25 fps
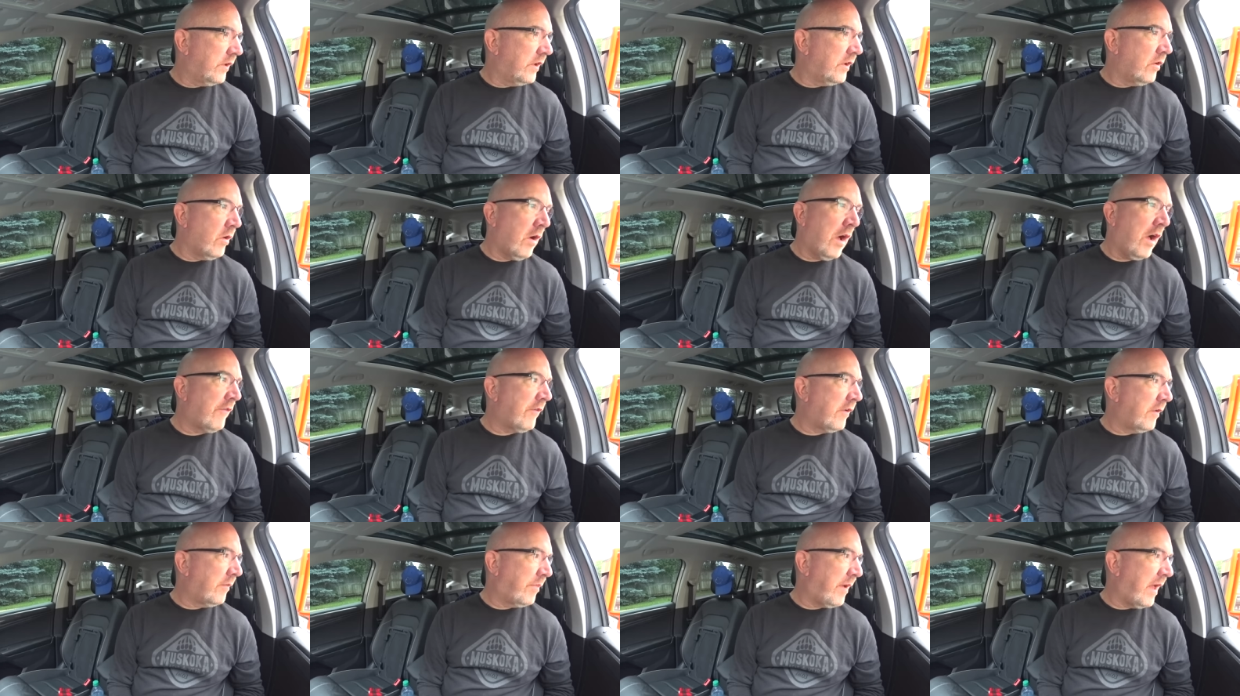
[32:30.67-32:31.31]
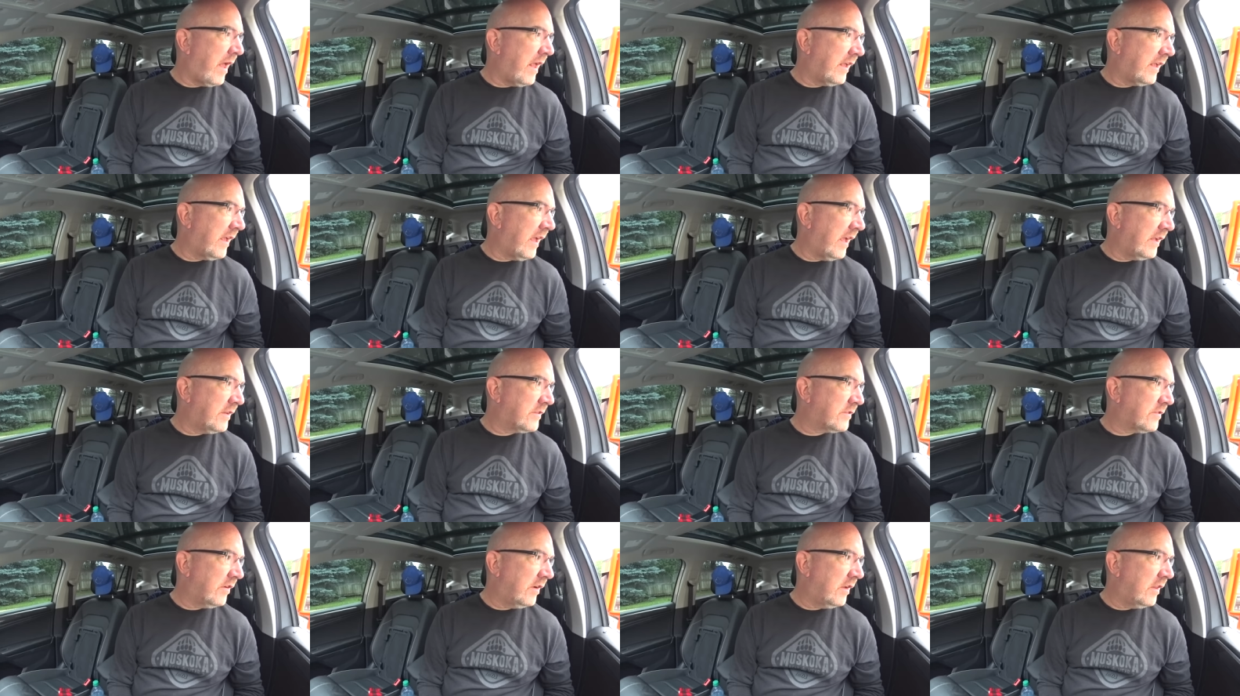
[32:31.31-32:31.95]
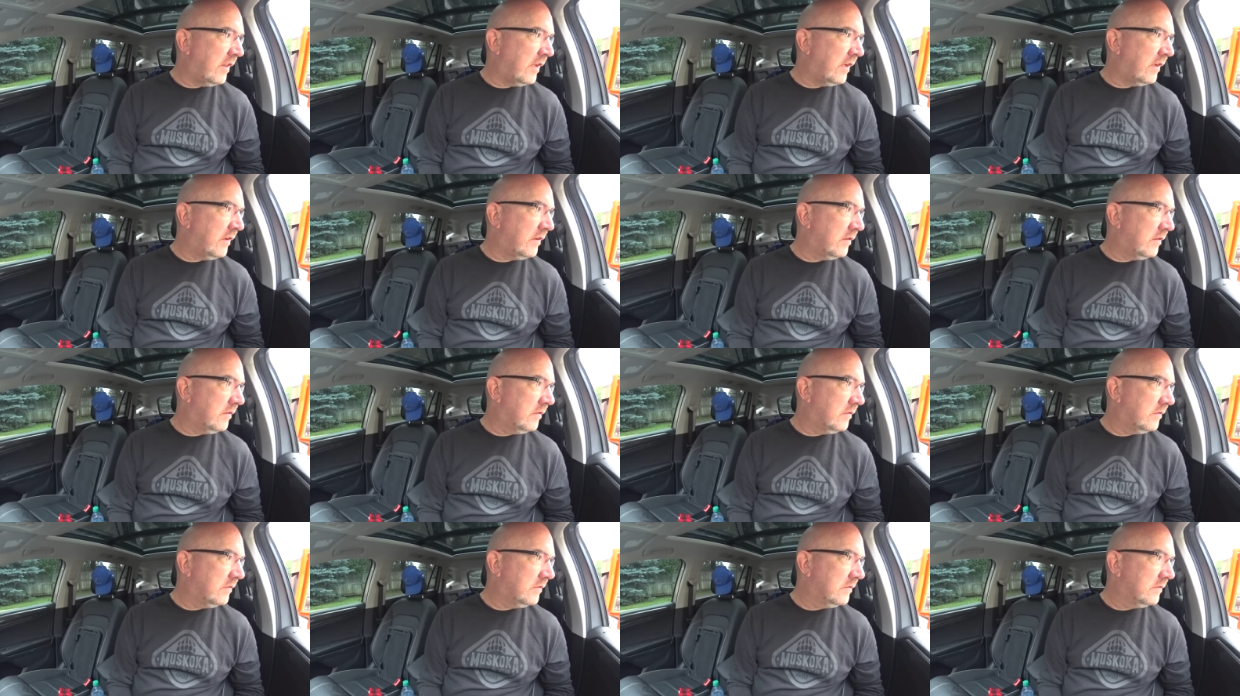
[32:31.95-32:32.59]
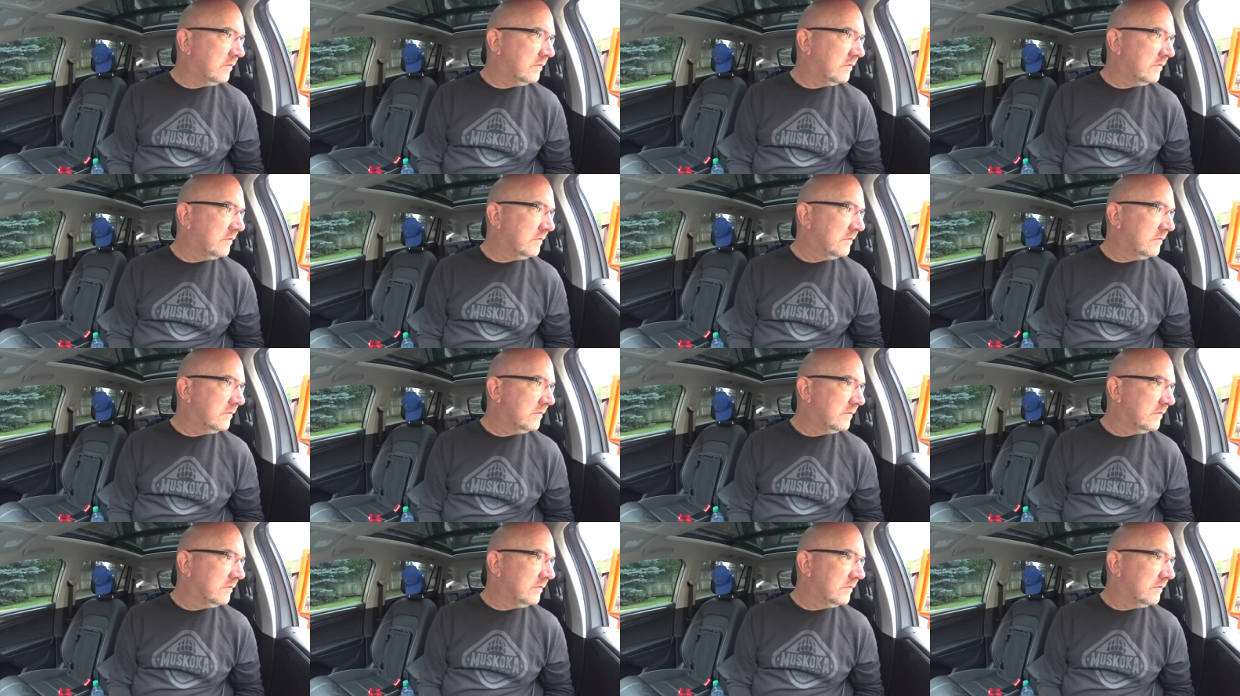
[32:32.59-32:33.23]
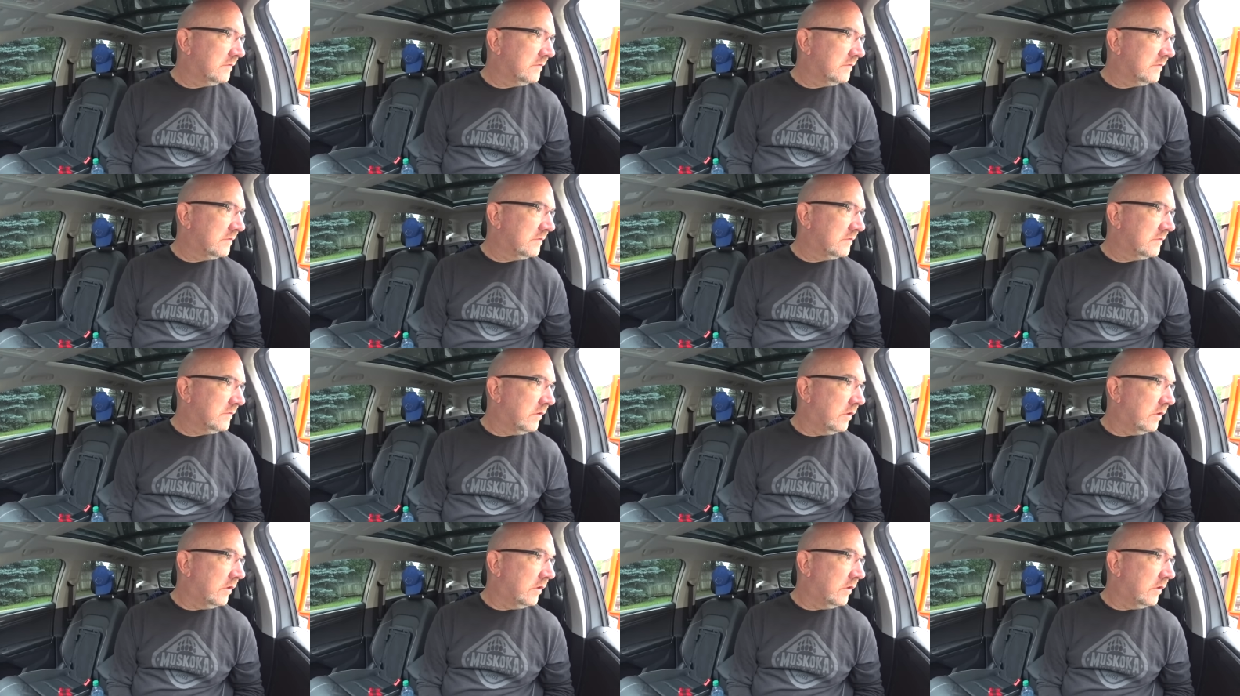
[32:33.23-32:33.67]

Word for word: you don't have any pancakes or anything? Oh, no, we have.